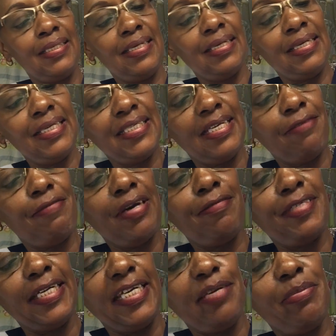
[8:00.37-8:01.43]
This is the 5
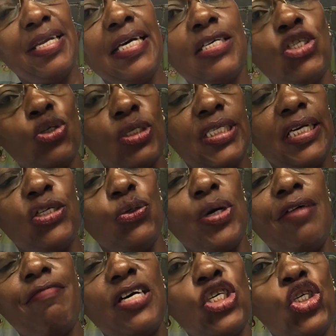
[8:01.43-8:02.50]
centimeters. That shows that you
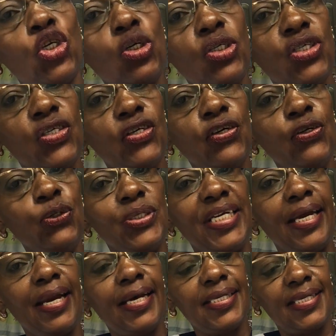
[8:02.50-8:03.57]
have a short
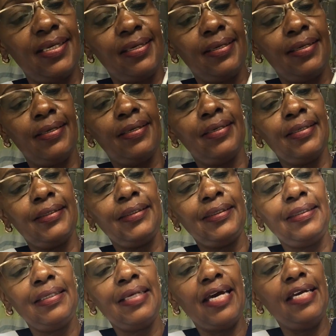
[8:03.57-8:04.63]
uterus.
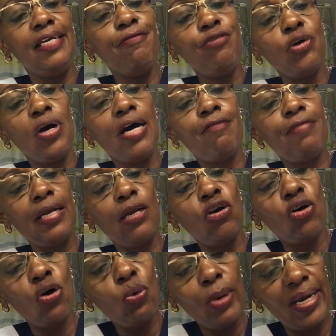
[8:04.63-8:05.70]
And if you have a
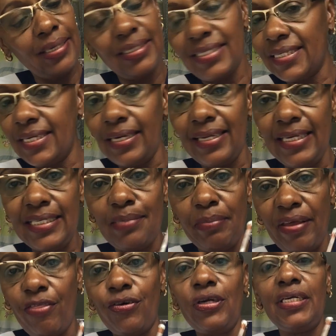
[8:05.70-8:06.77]
long one, still this
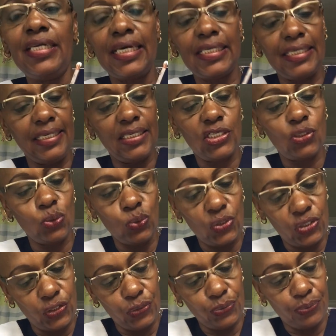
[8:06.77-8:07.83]
method doesn't suit
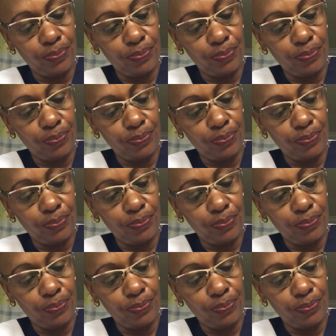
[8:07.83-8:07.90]
you.